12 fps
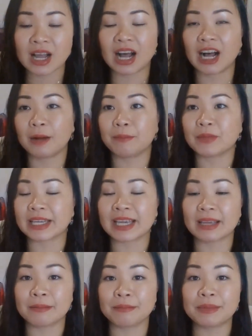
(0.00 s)
It
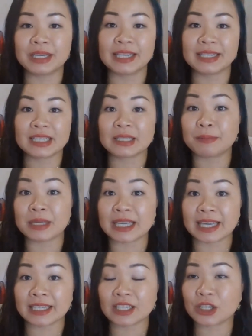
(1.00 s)
can be
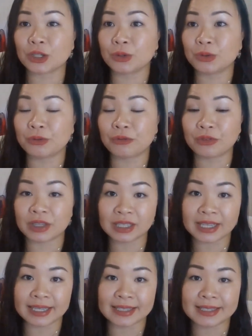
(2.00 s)
speaking to
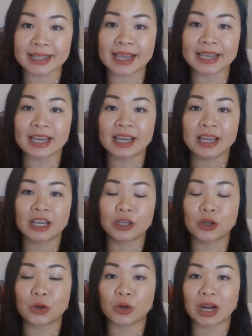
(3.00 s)
feelings like
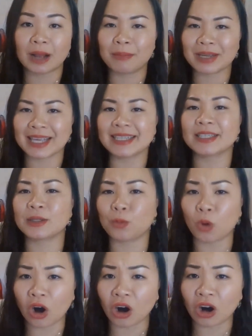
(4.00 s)
you're up against a
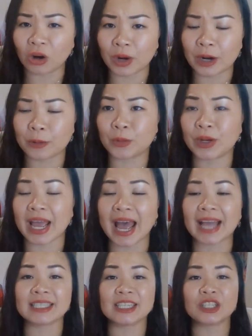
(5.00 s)
wall, right?
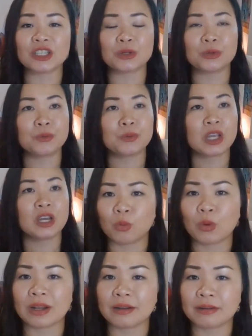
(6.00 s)
Reacting to
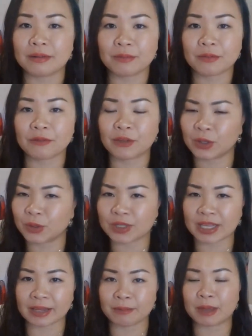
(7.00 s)
what feels
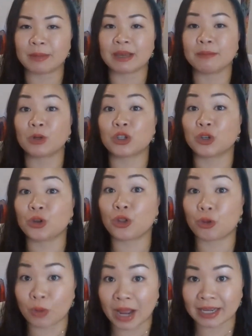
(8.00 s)
like maybe emotional
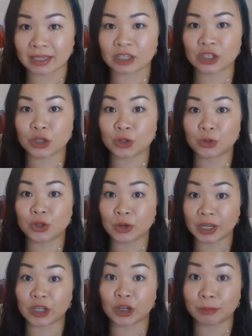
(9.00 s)
threat to your
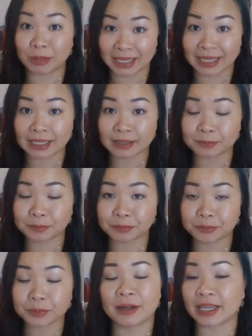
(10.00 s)
inner being.
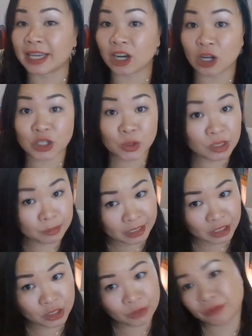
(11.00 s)
It can also
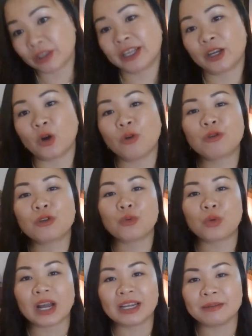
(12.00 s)
speak to feeling
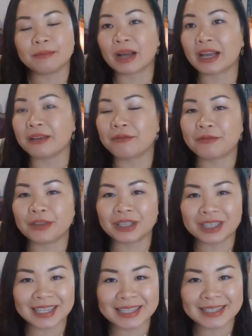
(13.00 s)
overrun by
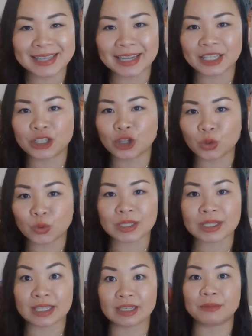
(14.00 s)
feelings that don't
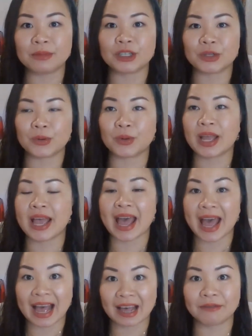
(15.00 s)
seem to
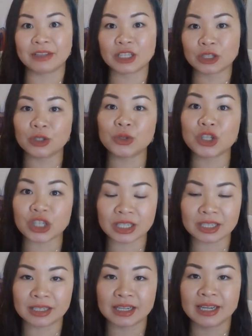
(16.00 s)
have a
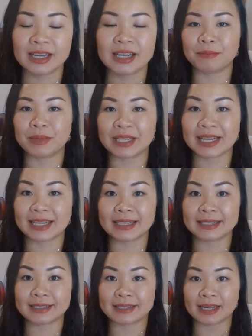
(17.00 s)
solution
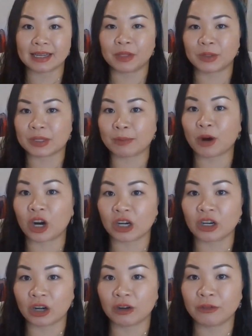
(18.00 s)
because there's a
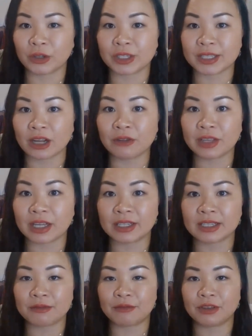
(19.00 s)
part of yourself that
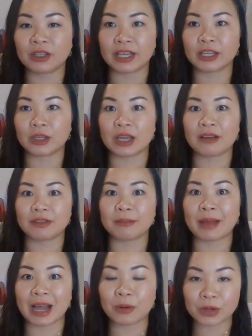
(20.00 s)
doesn't feel like you have the
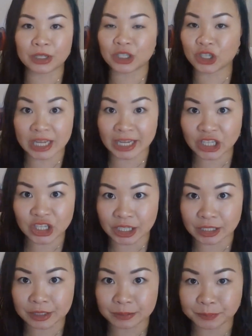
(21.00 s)
power to change
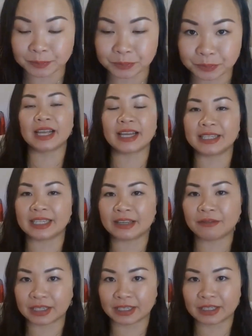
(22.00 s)
it. And
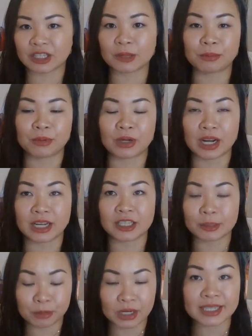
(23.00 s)
even
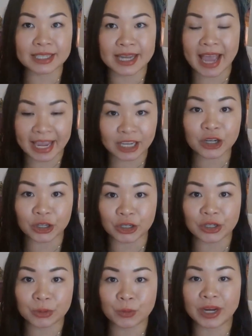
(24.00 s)
suppressed
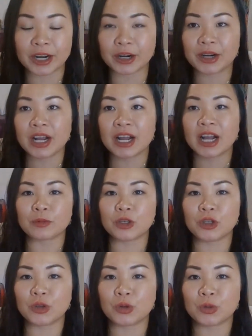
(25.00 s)
anger, where
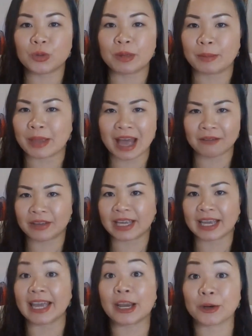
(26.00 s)
you may be having
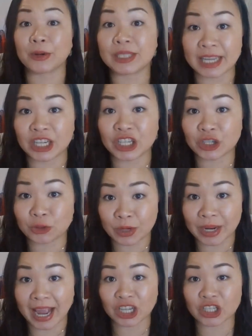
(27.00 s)
an irritation
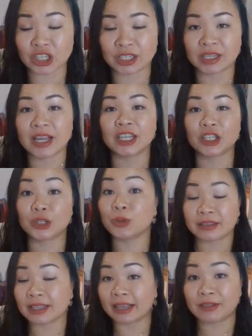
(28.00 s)
reaction to
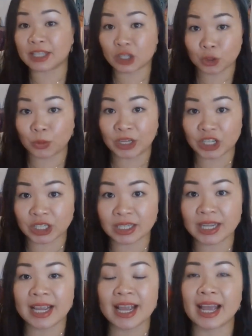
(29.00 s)
the life situation,
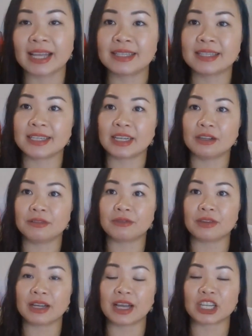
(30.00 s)
instead of
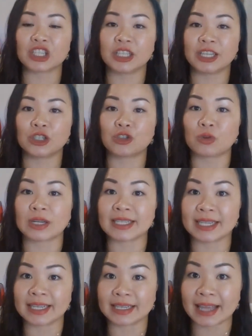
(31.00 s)
actually
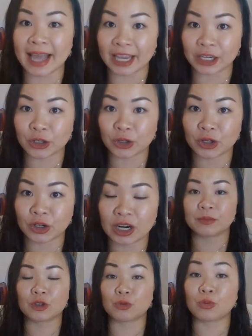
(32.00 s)
addressing the anger
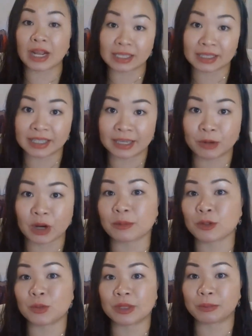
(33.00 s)
directly,
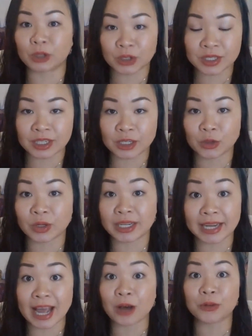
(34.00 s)
perhaps with the person or in a
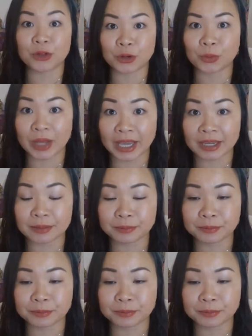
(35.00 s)
healthier way.